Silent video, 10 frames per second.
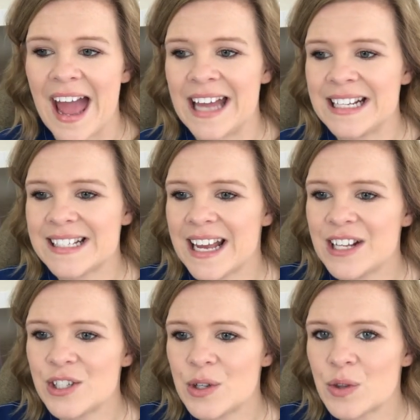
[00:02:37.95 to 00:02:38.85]
and it
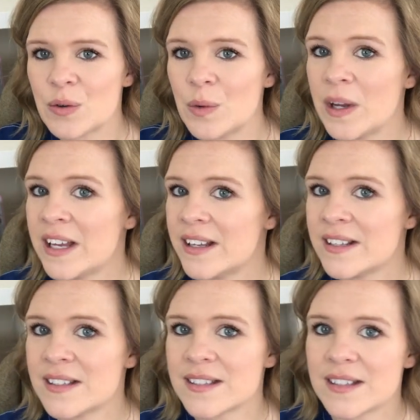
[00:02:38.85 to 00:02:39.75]
takes you through
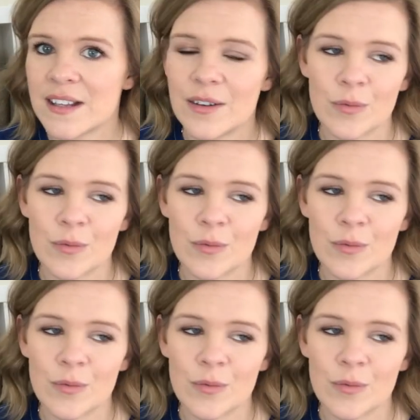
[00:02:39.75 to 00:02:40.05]
his